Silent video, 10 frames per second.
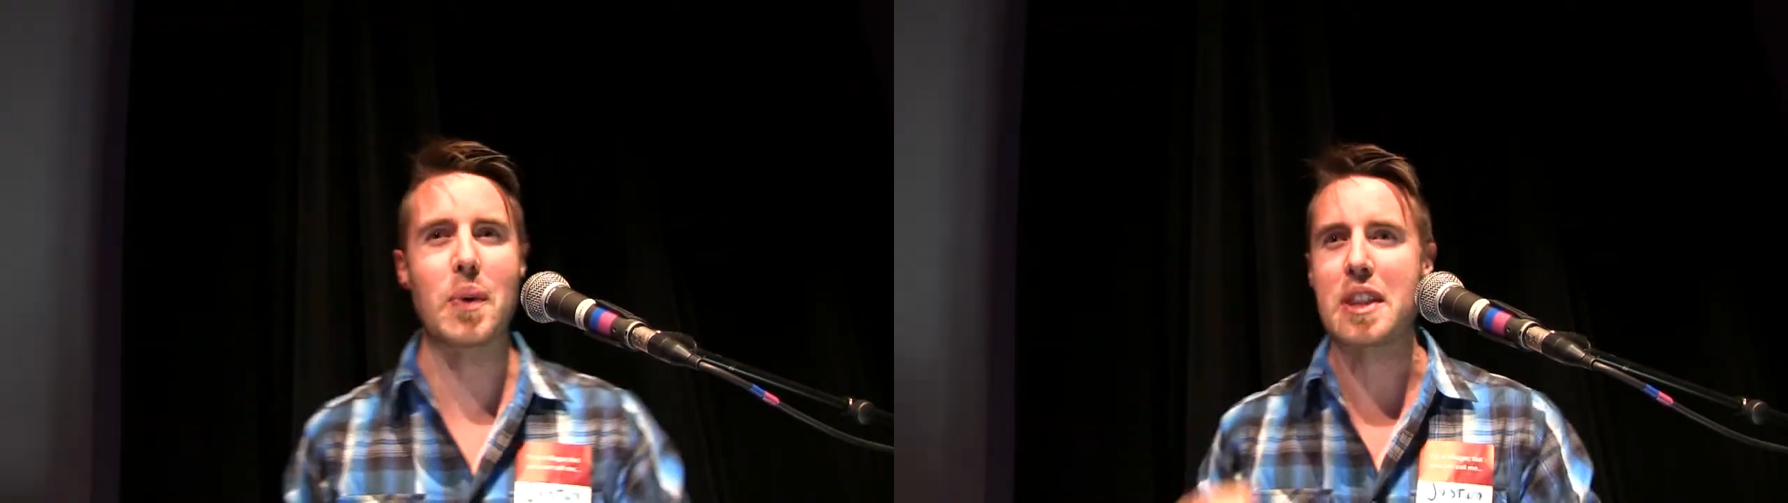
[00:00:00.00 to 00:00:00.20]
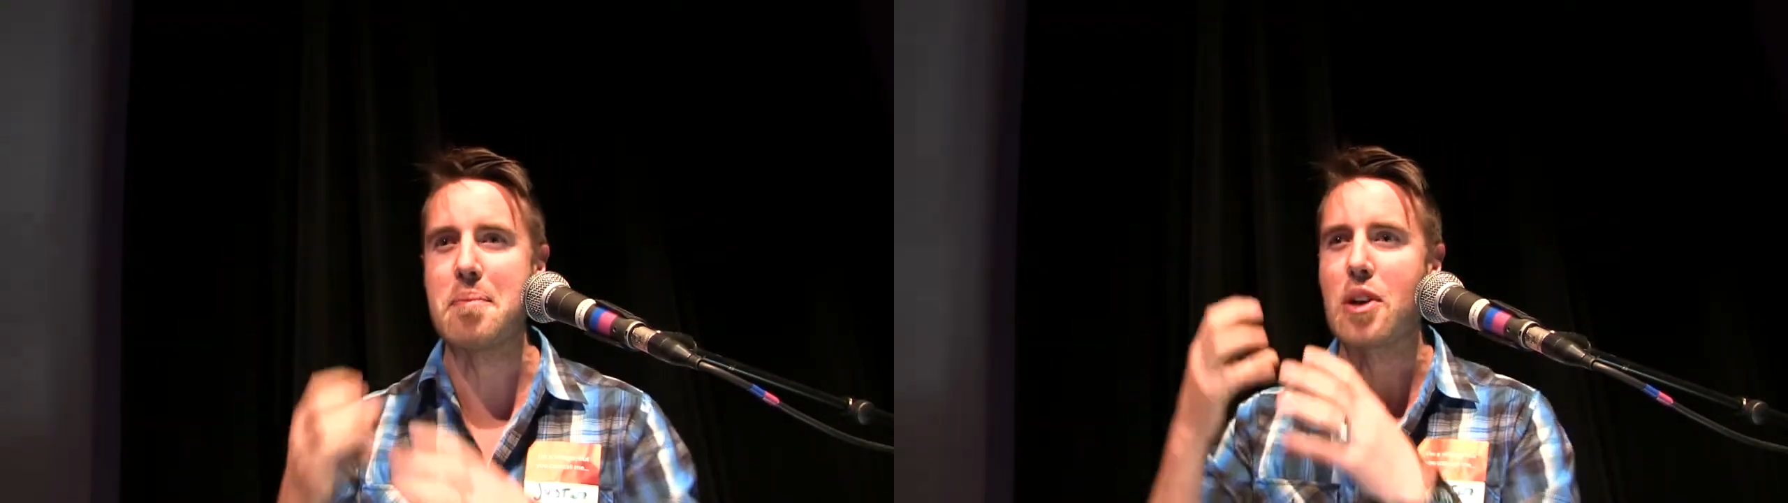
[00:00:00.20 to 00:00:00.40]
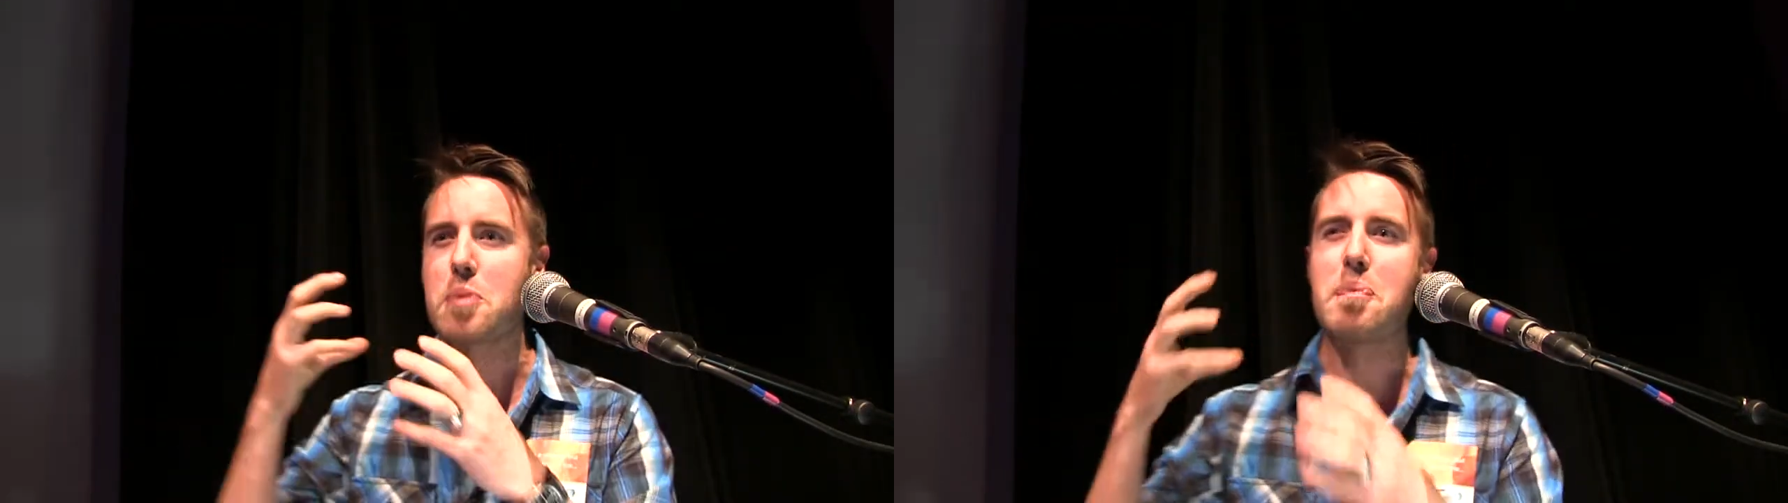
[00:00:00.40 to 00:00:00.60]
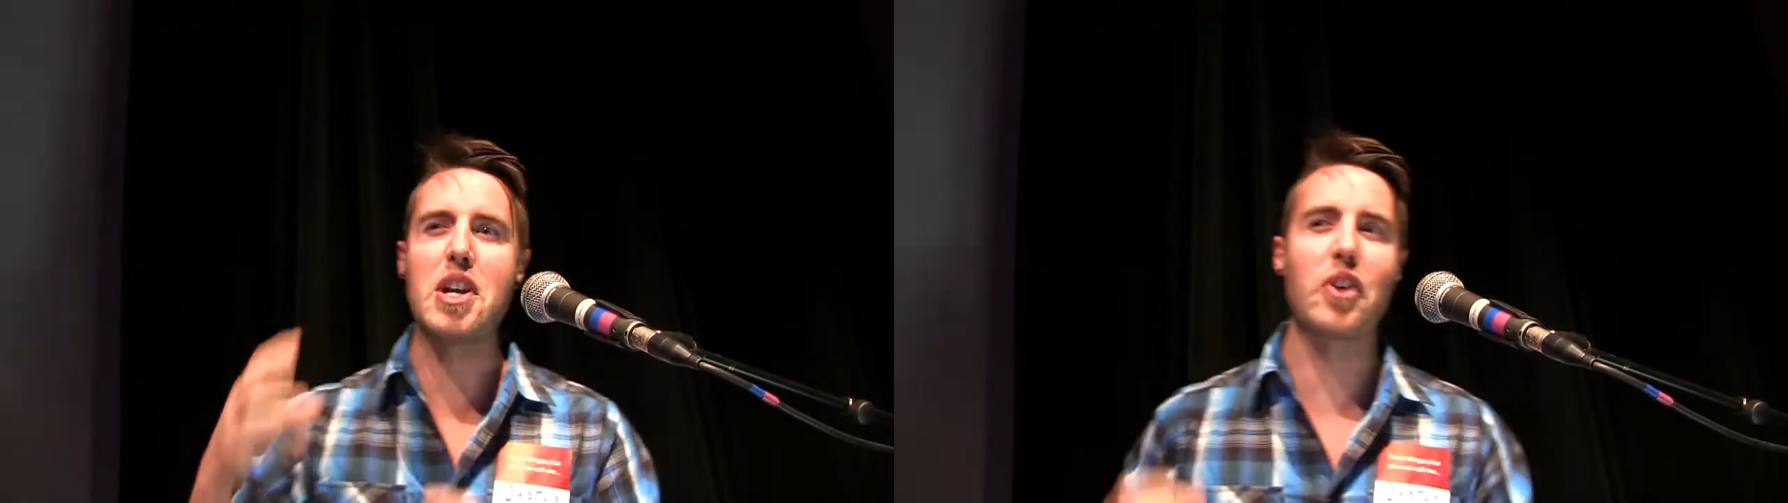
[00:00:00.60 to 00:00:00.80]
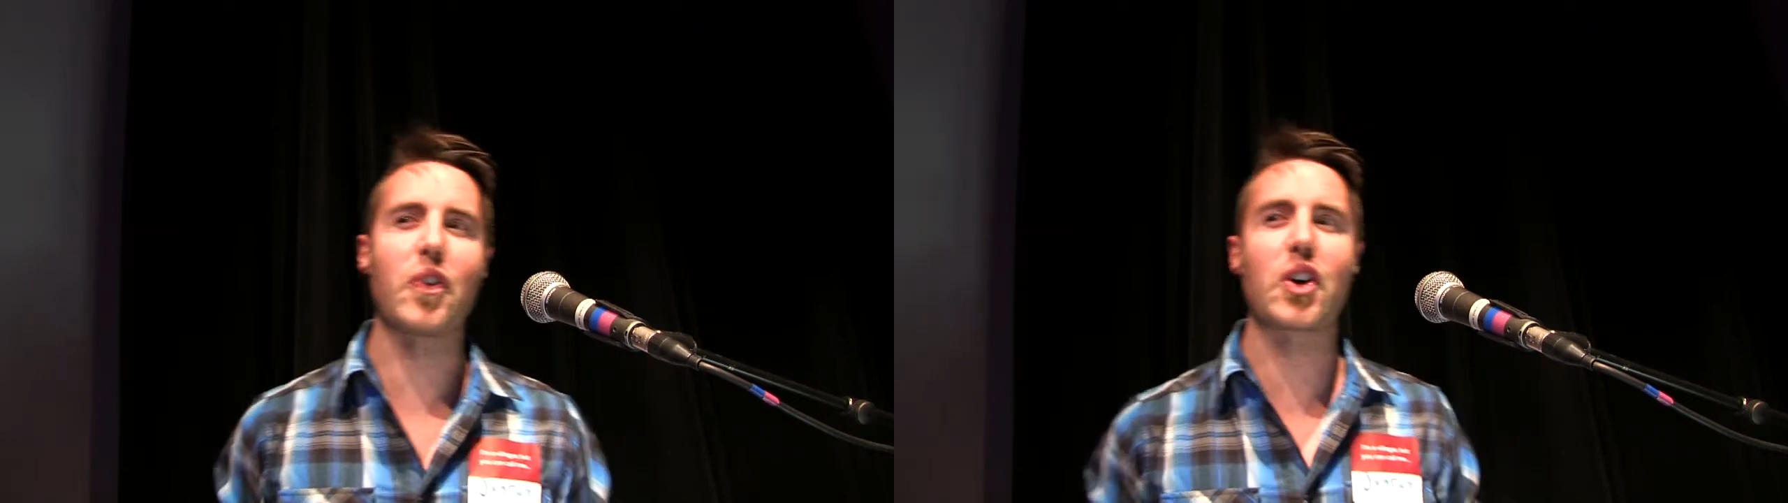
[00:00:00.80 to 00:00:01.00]
with the most
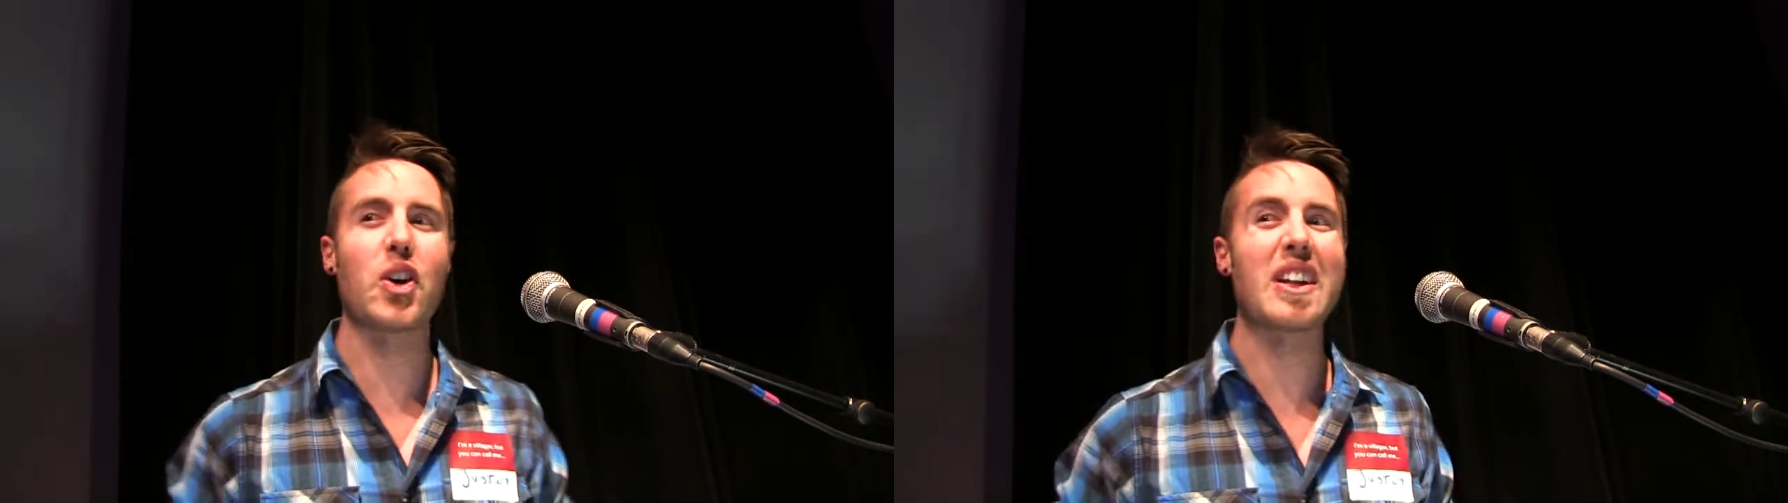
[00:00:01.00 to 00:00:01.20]
beautiful girl